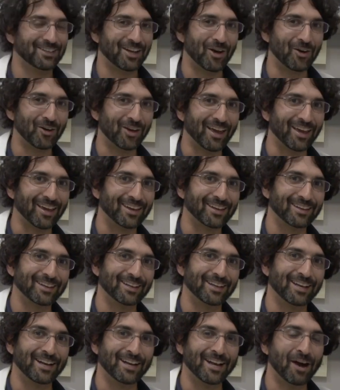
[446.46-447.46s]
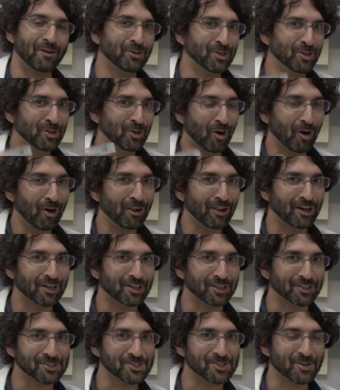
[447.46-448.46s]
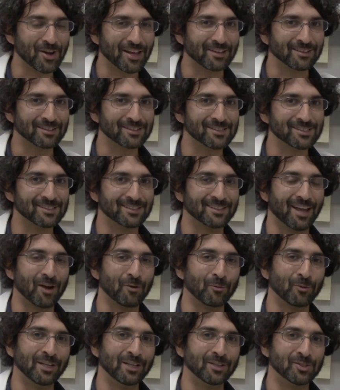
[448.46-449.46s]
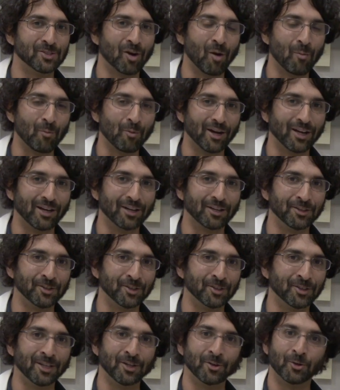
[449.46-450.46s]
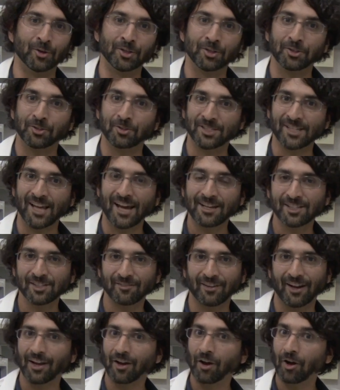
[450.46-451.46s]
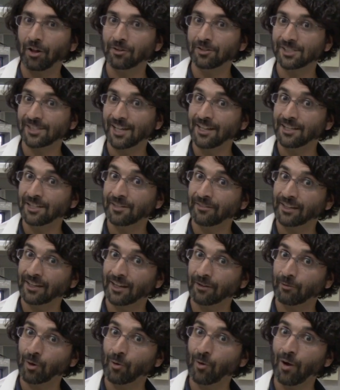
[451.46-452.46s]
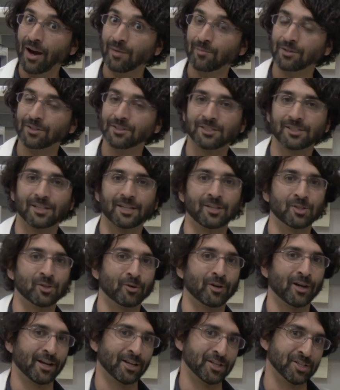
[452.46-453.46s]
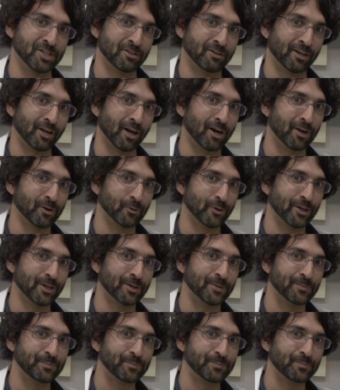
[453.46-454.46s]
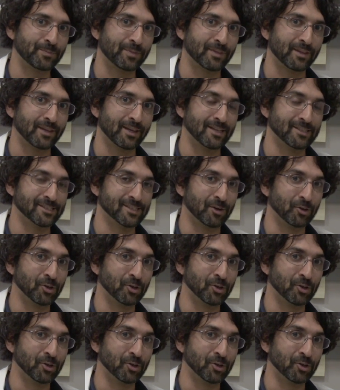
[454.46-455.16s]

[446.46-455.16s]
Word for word: Okay, now you know all our constraints that we need to operate under in order to satisfy all the scientific requirements into our engineering hardware. It is now